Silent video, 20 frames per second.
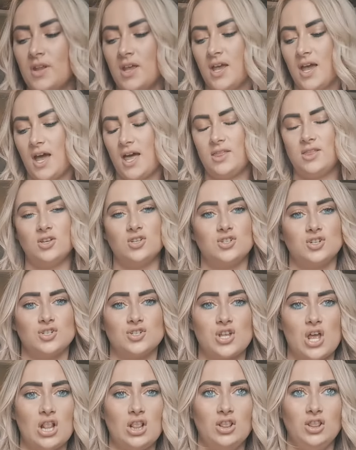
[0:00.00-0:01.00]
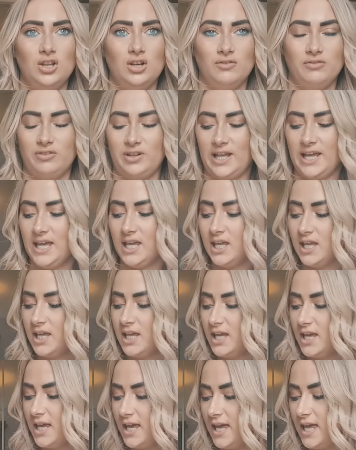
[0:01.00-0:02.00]
And they're just lovely.
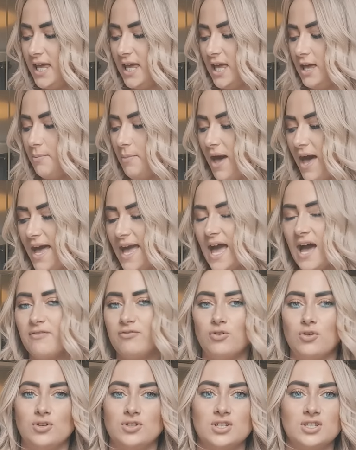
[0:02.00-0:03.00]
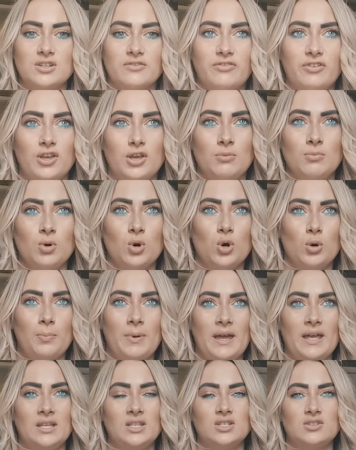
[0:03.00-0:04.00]
Um, I have ordered a few more
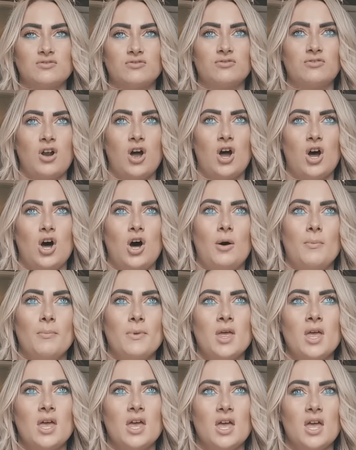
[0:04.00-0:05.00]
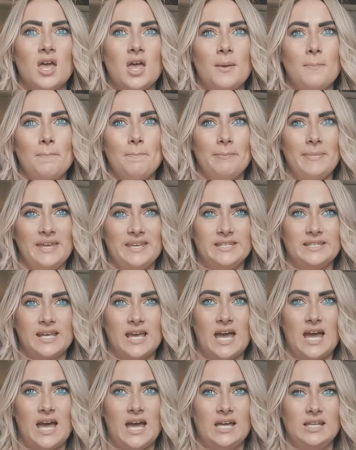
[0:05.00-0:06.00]
bits from
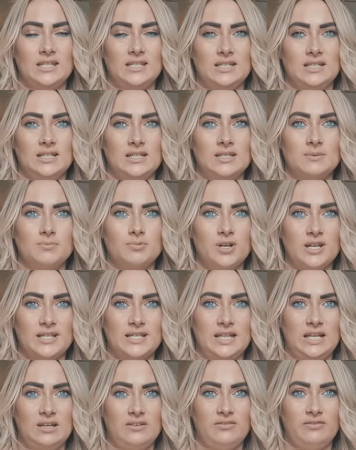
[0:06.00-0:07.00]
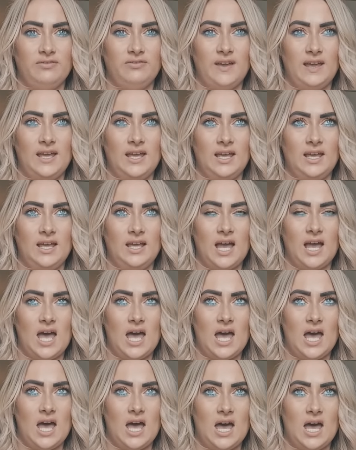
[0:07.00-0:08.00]
Missguided, Pretty Little Thing,
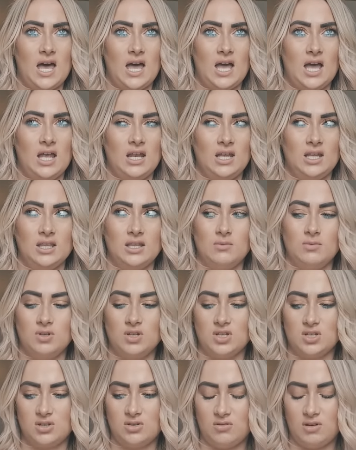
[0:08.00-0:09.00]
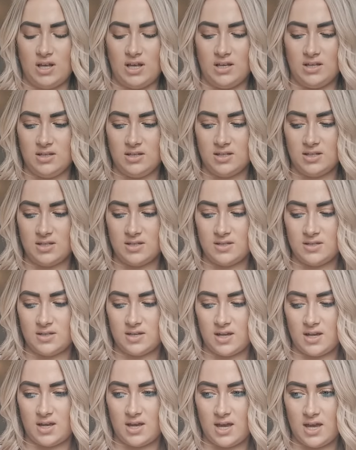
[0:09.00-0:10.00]
and there was something else.
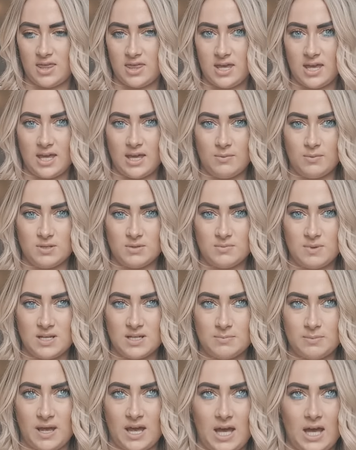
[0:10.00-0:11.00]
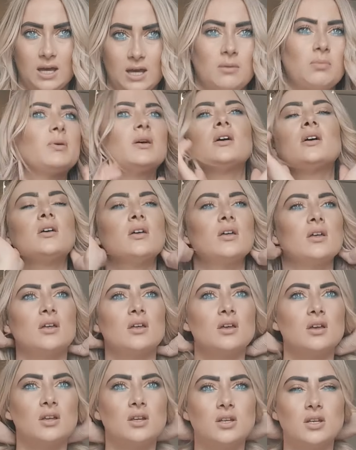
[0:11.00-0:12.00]
I think it was Misspap.
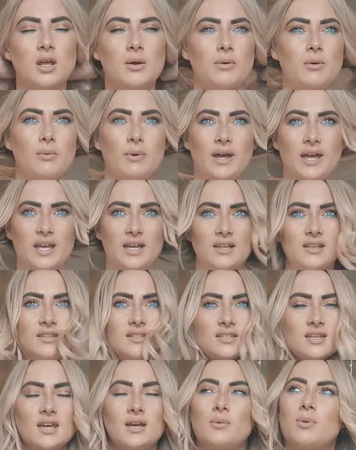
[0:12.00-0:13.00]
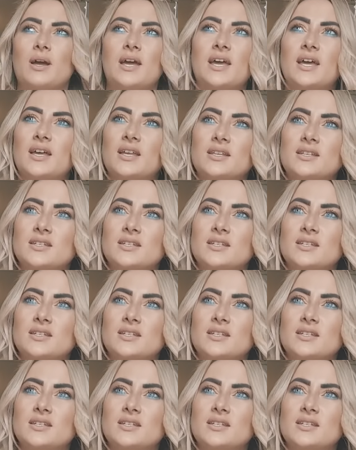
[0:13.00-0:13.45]
No, it weren't. It weren't.